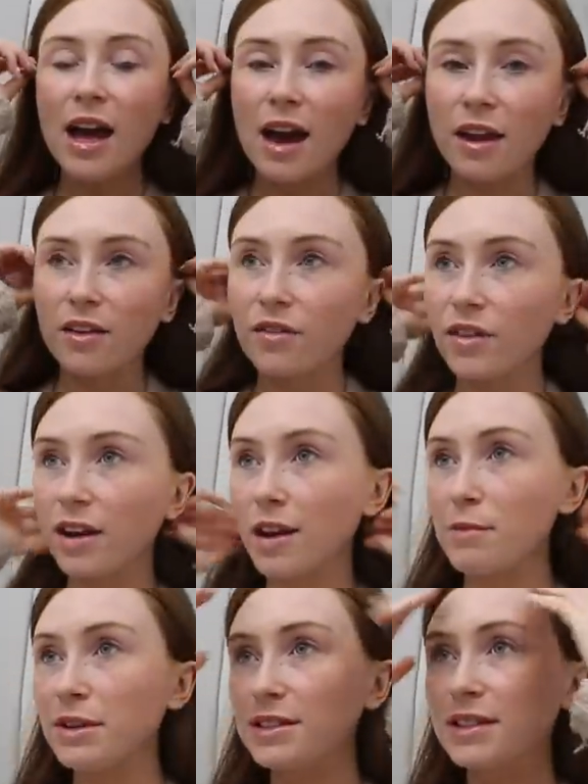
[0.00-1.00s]
and I feel
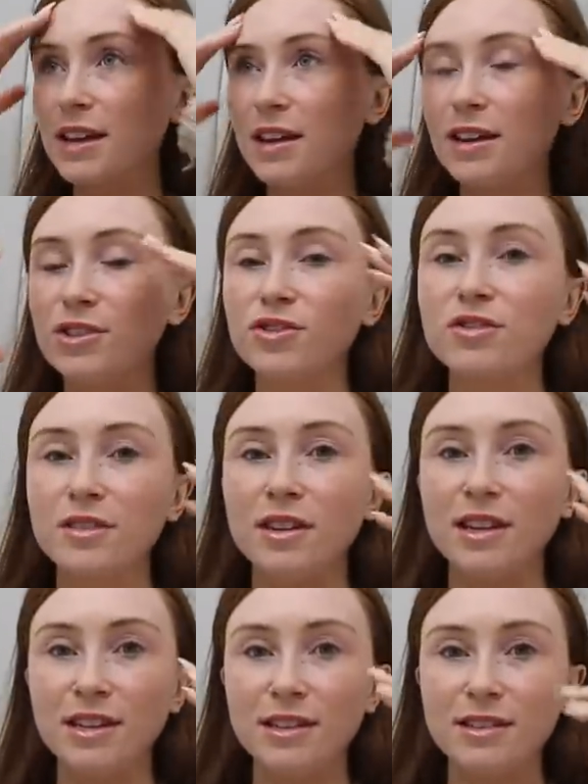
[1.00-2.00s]
like my skin, it just
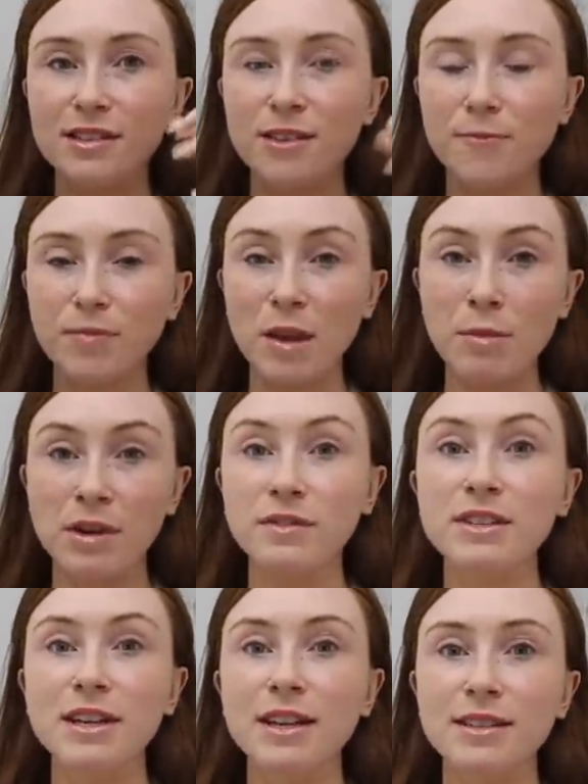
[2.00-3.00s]
needs a bit
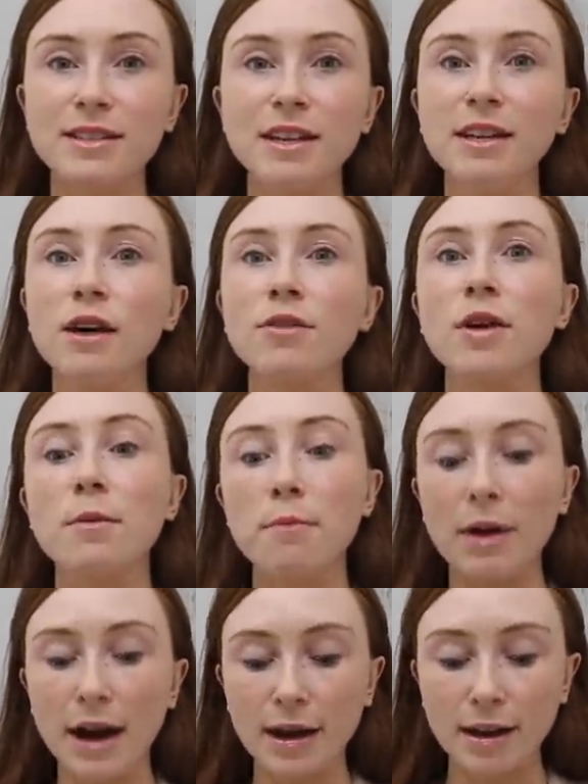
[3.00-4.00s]
of TLC now that I'm
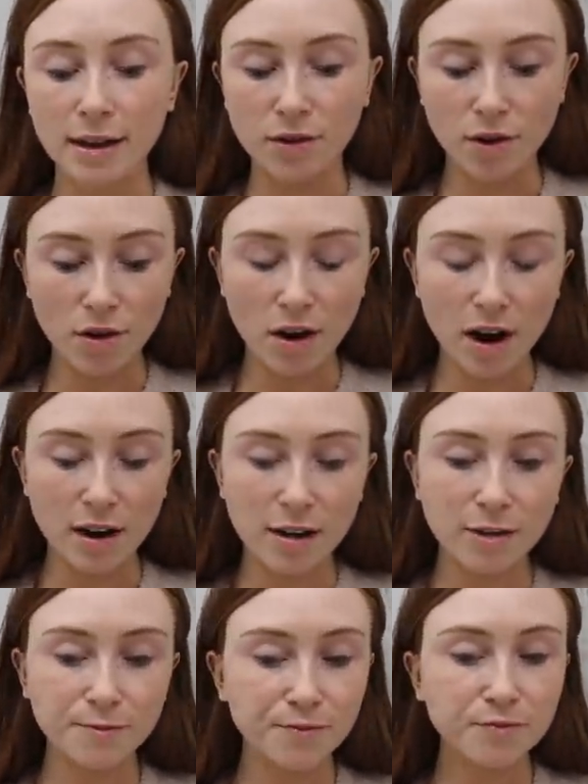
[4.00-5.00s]
back in New
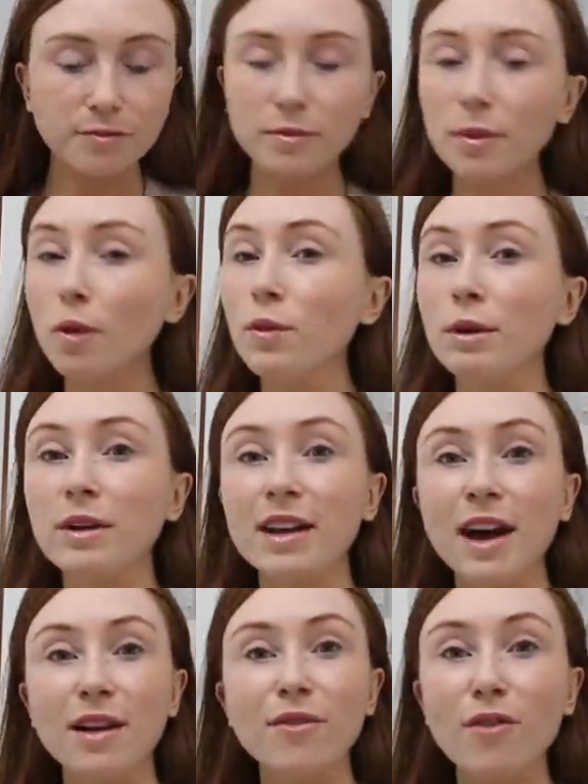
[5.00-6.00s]
York. We were
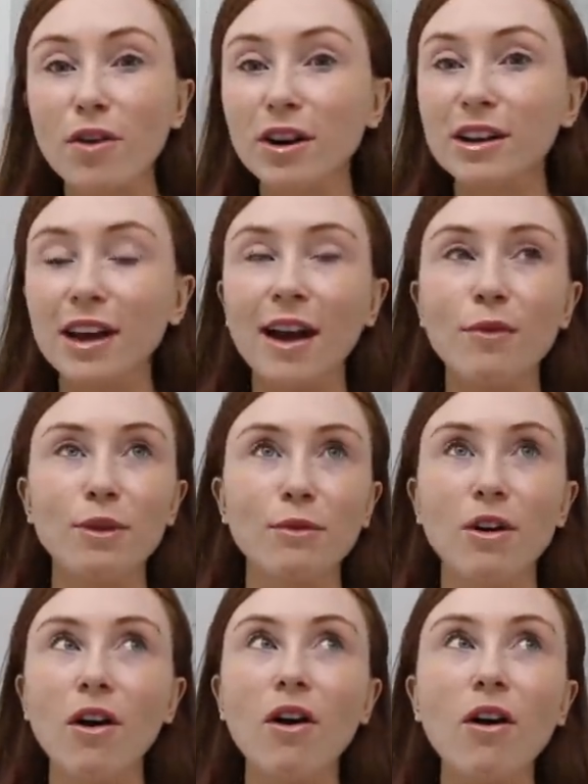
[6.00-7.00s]
in California and we
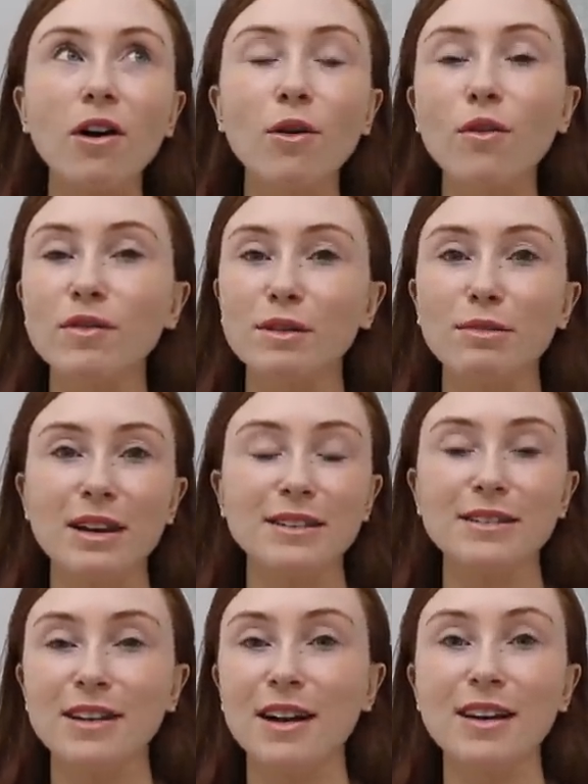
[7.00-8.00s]
were all over the
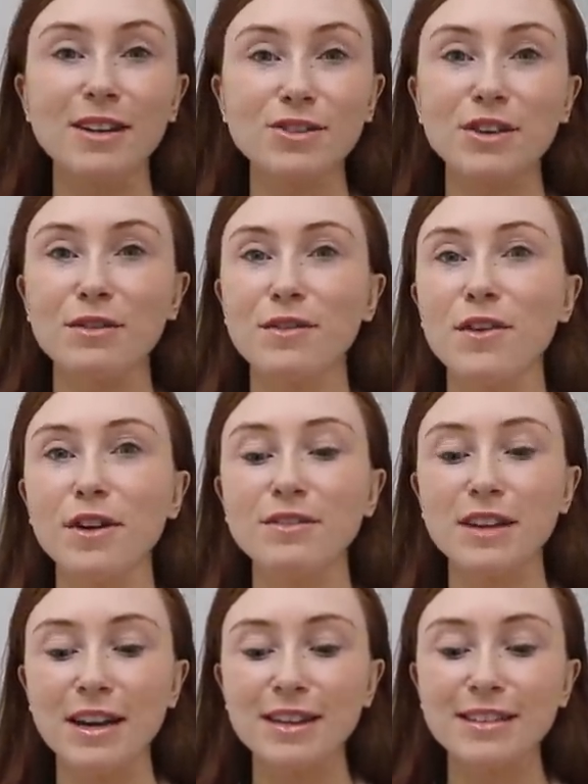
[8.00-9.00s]
place there literally for 5
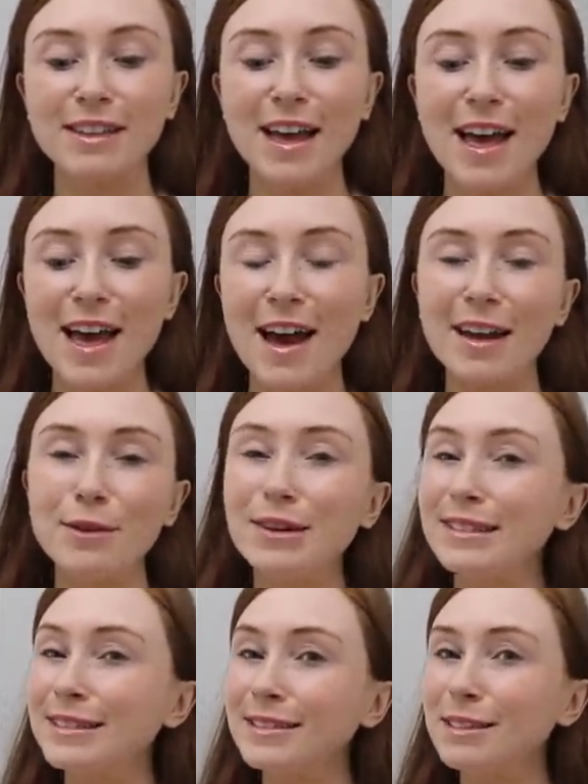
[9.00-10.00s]
days, and I
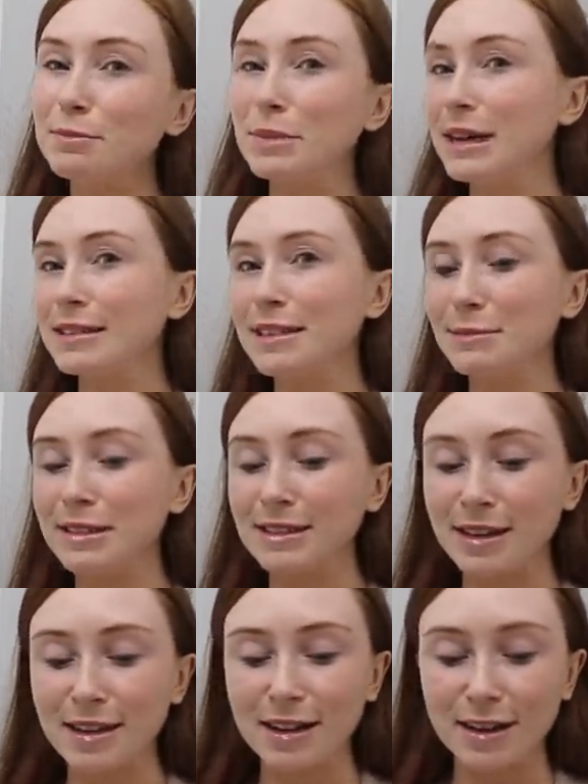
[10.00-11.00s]
wasn't the best at my
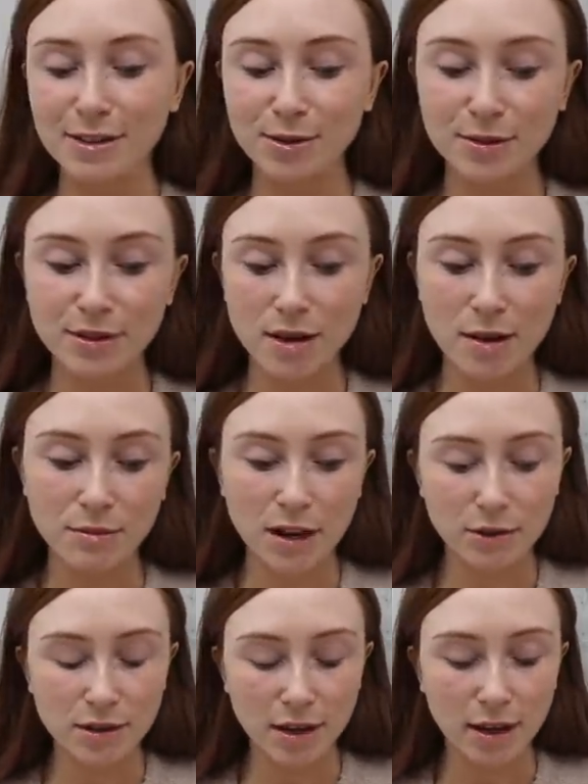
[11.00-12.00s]
skincare, so it's time
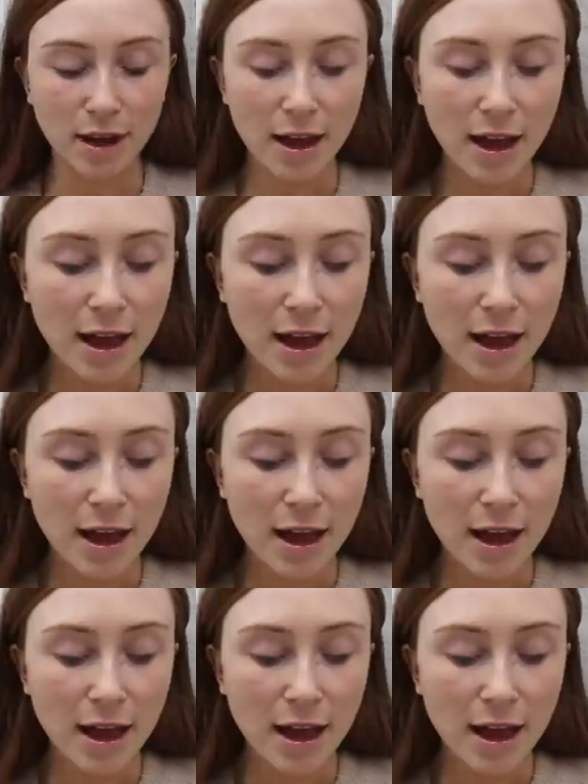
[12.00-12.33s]
now to